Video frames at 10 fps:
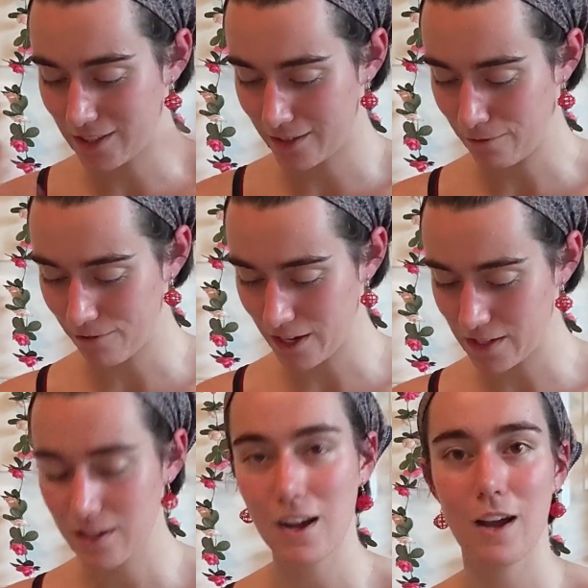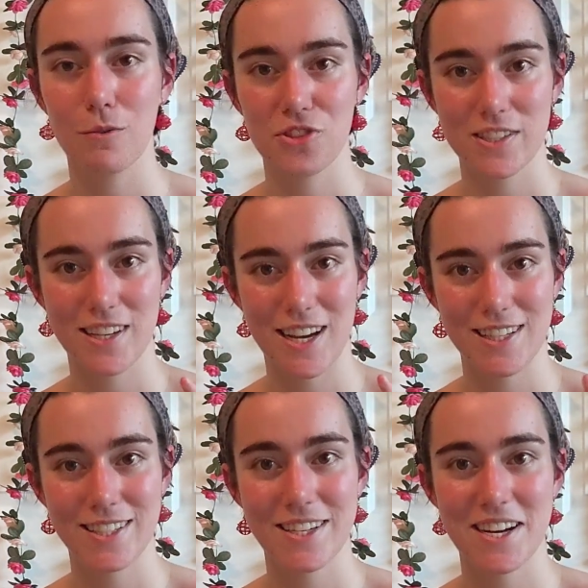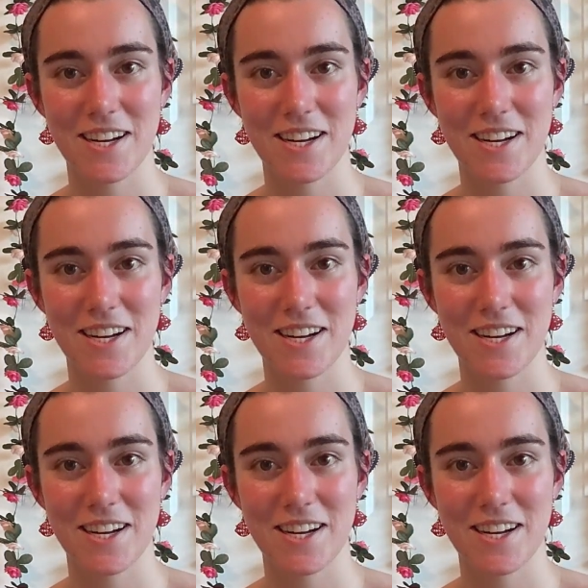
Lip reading: It did fit. I was not